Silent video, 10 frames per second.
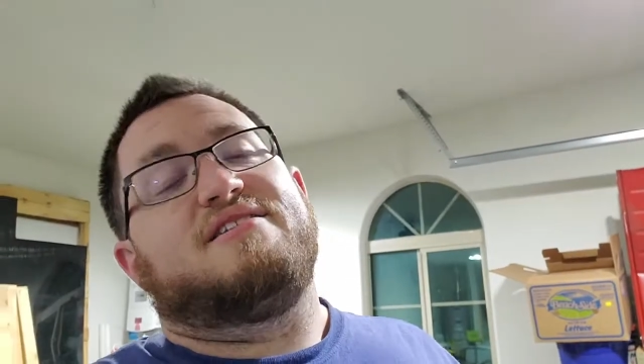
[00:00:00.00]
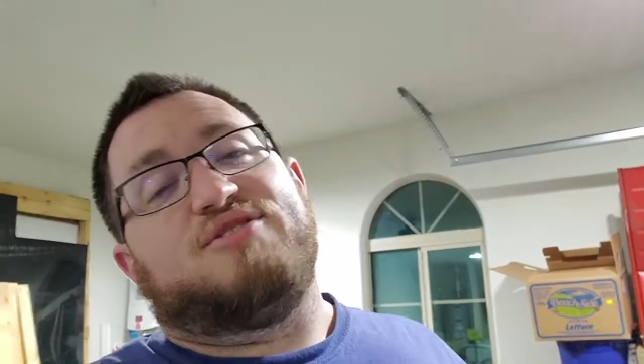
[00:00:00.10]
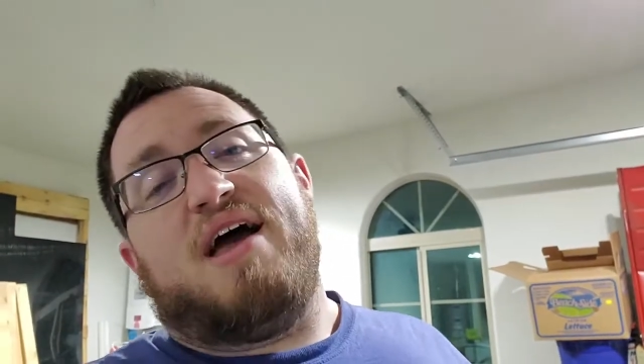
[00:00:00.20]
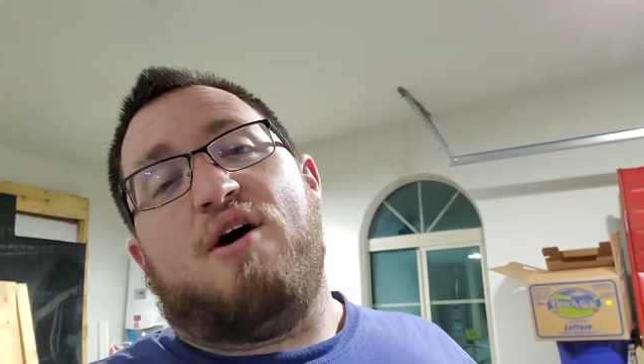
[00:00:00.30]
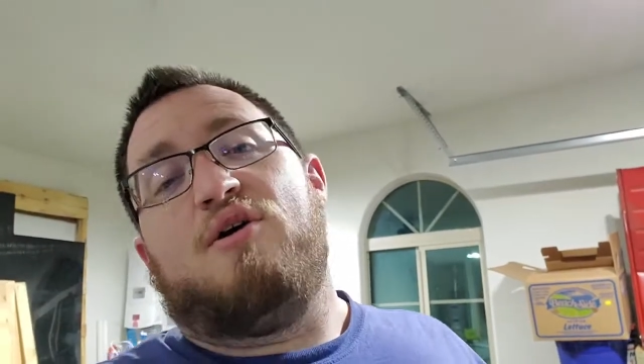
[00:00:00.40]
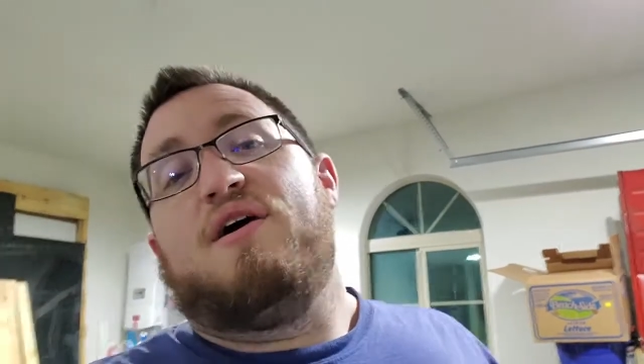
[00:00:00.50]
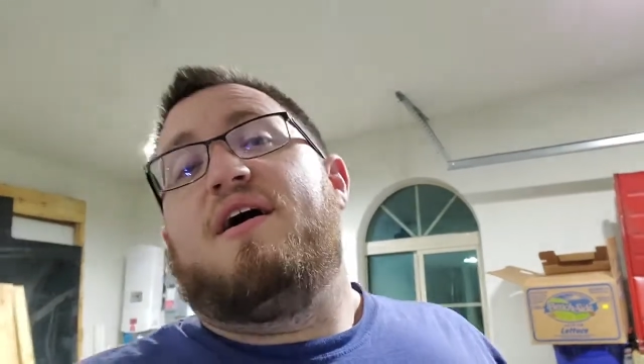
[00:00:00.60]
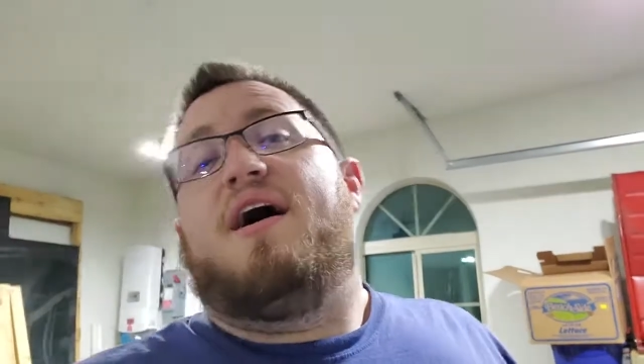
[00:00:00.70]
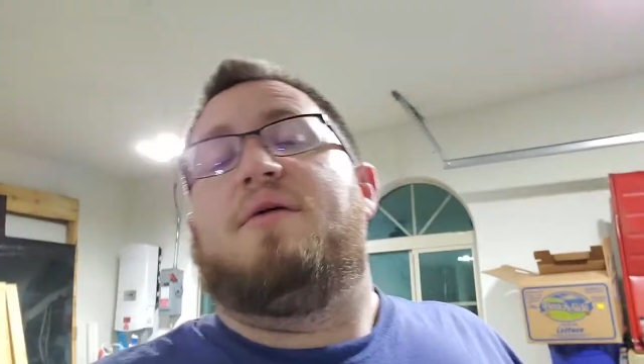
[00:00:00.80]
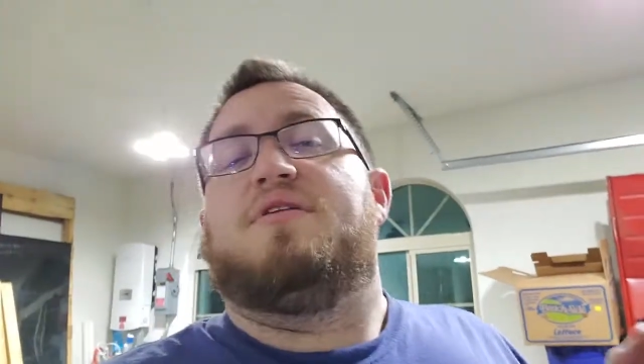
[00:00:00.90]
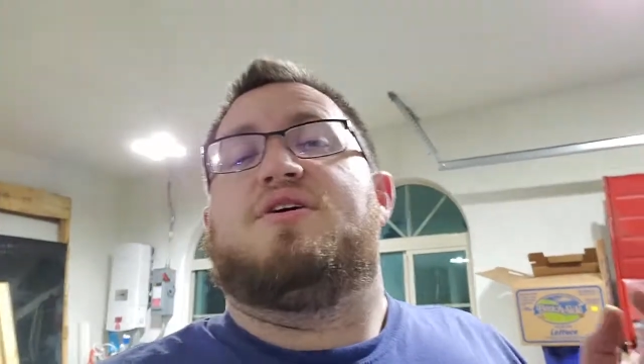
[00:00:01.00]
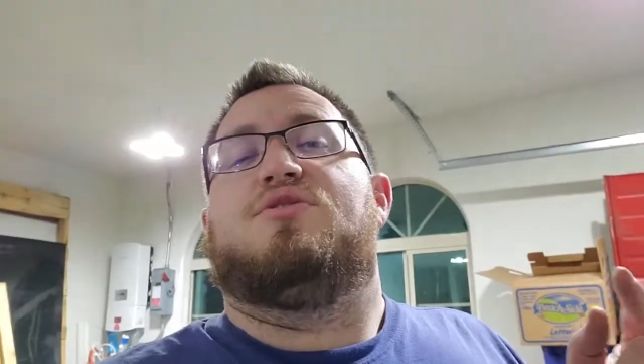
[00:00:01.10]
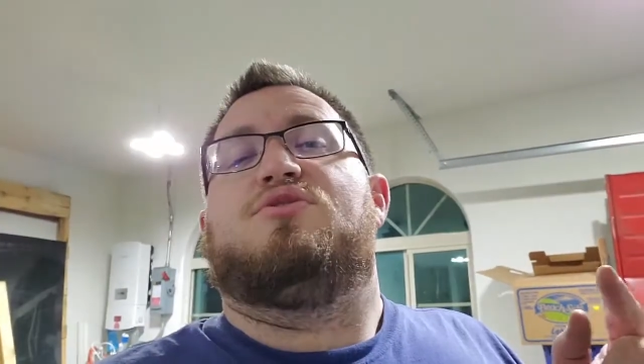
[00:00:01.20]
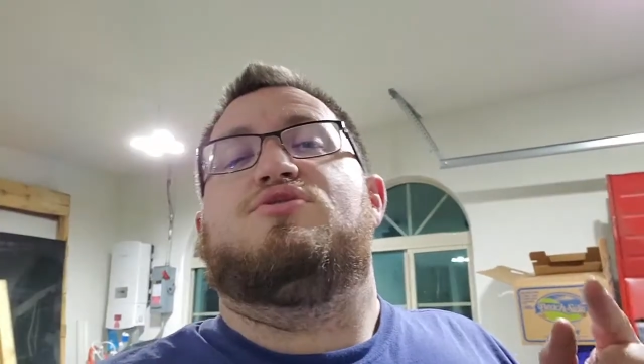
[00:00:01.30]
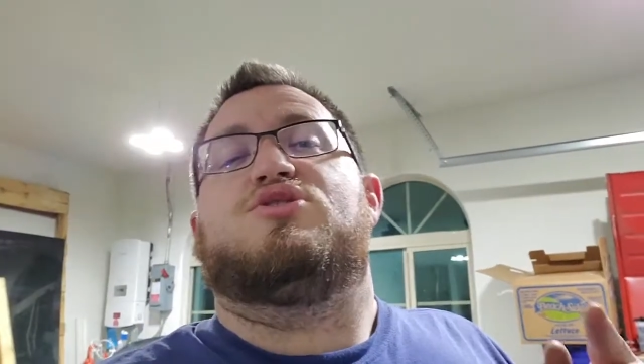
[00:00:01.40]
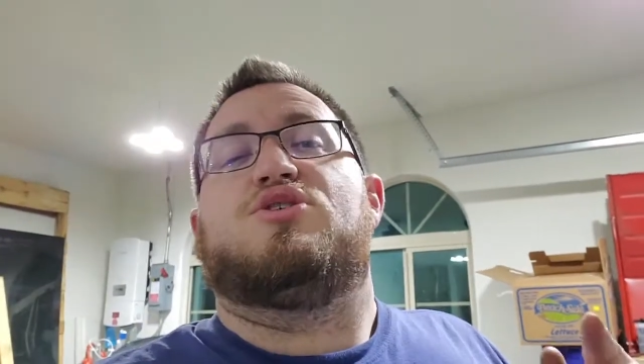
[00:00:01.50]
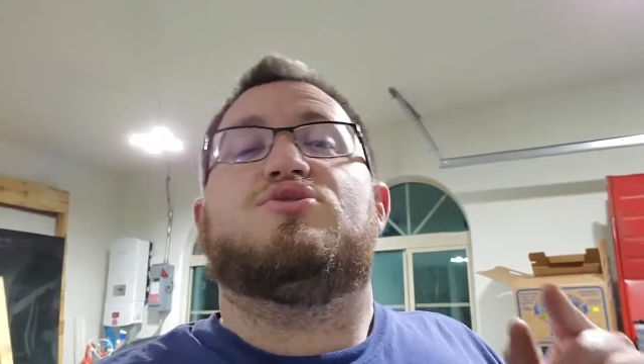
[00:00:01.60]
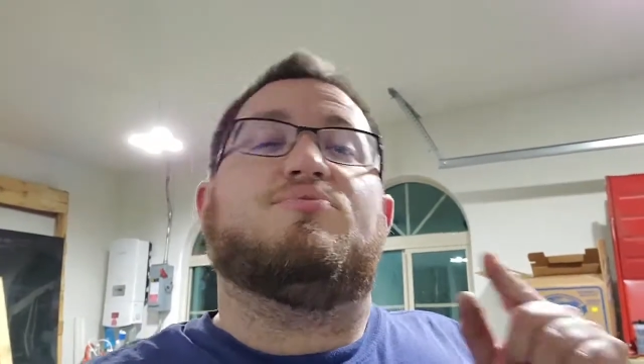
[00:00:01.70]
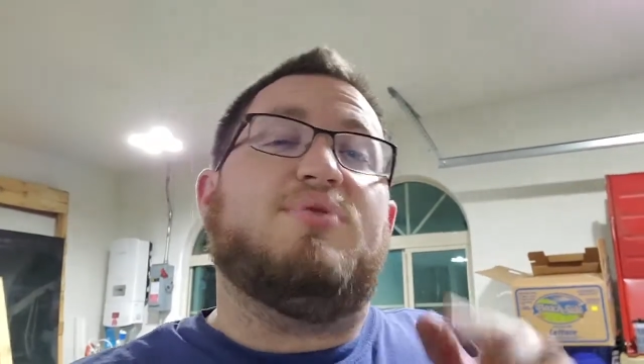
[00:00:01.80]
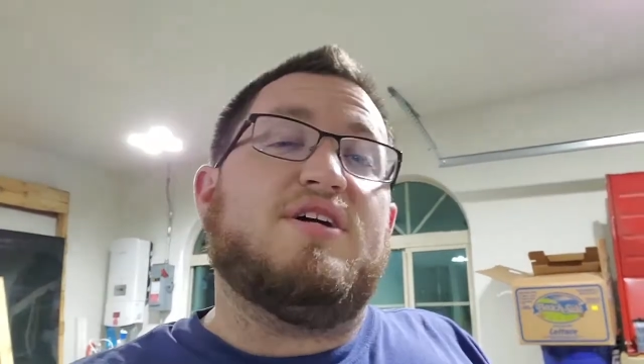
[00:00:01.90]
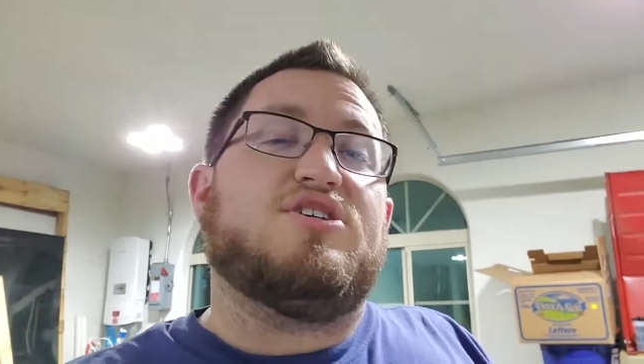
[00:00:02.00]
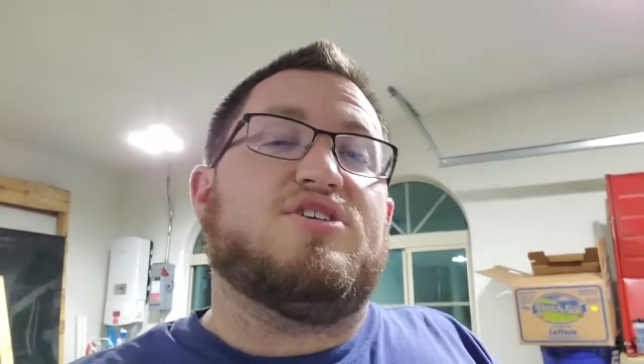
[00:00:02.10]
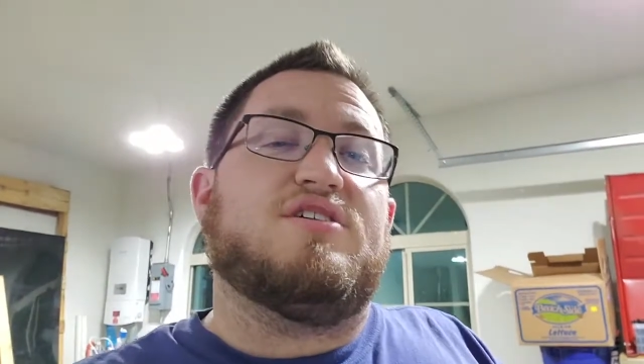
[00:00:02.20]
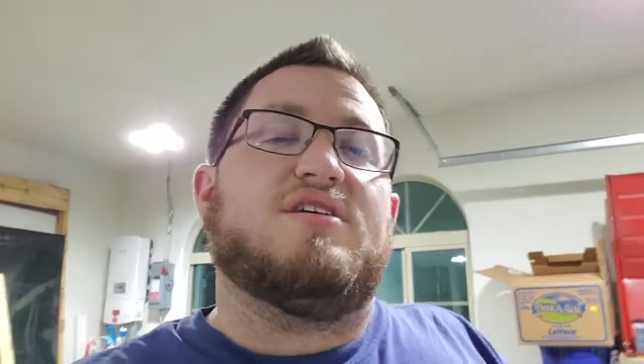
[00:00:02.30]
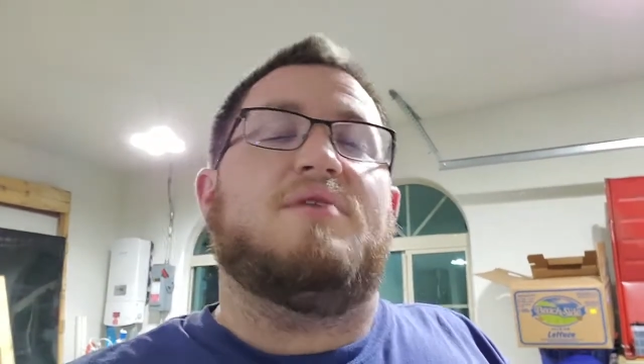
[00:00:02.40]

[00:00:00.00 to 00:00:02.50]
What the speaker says: So now I'm going to go through and show you some pictures